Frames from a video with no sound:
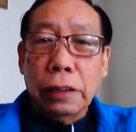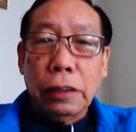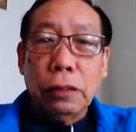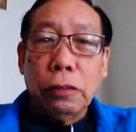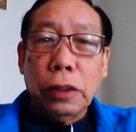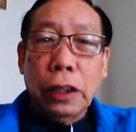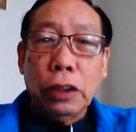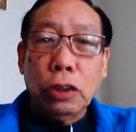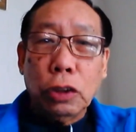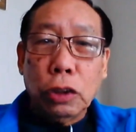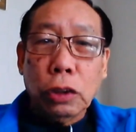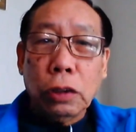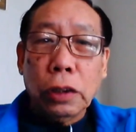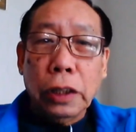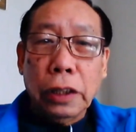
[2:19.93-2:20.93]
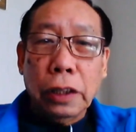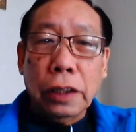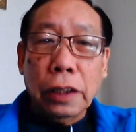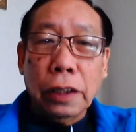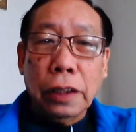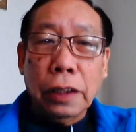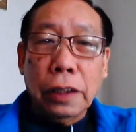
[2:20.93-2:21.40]
and we
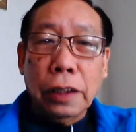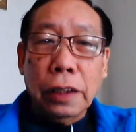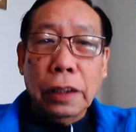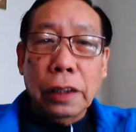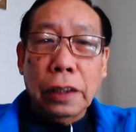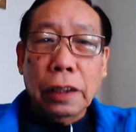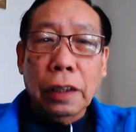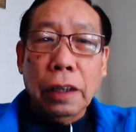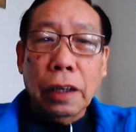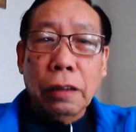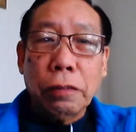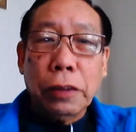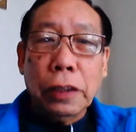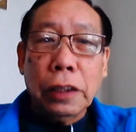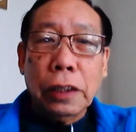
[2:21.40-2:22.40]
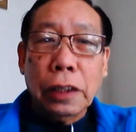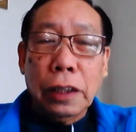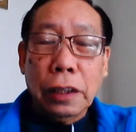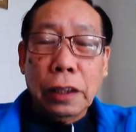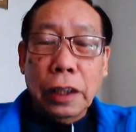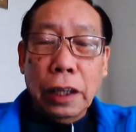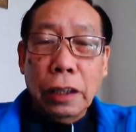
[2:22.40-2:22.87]
enjoy the loving,
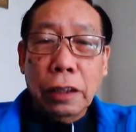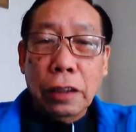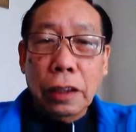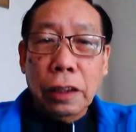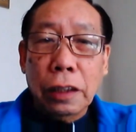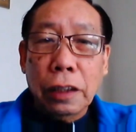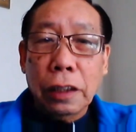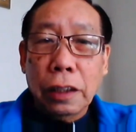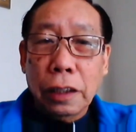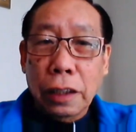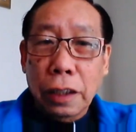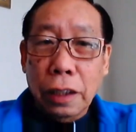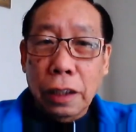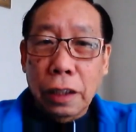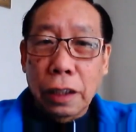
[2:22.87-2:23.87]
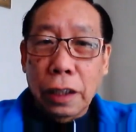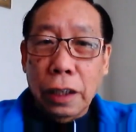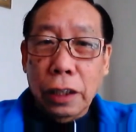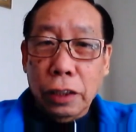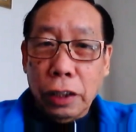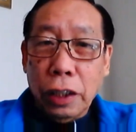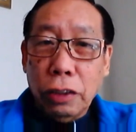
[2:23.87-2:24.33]
tender
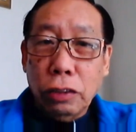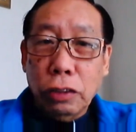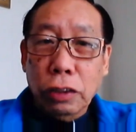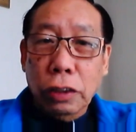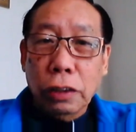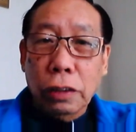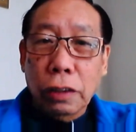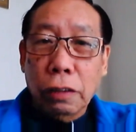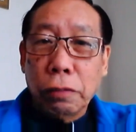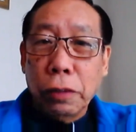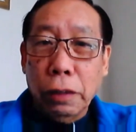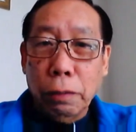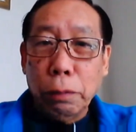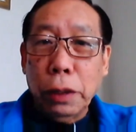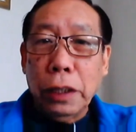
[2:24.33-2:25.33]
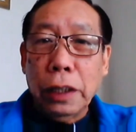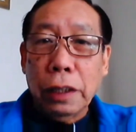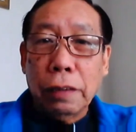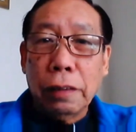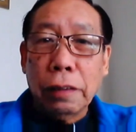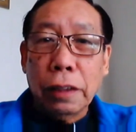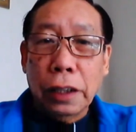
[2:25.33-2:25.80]
attention of
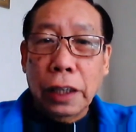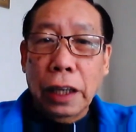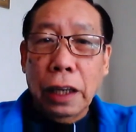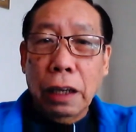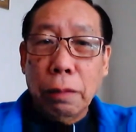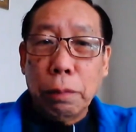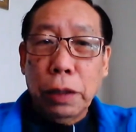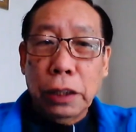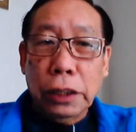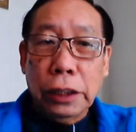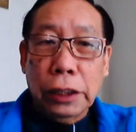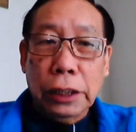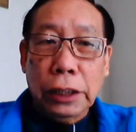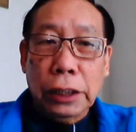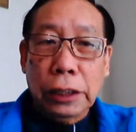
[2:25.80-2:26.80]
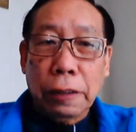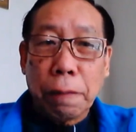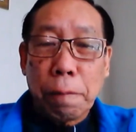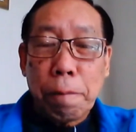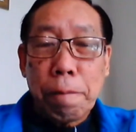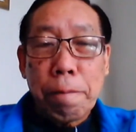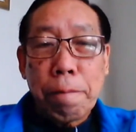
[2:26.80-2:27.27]
admin on a daily basis.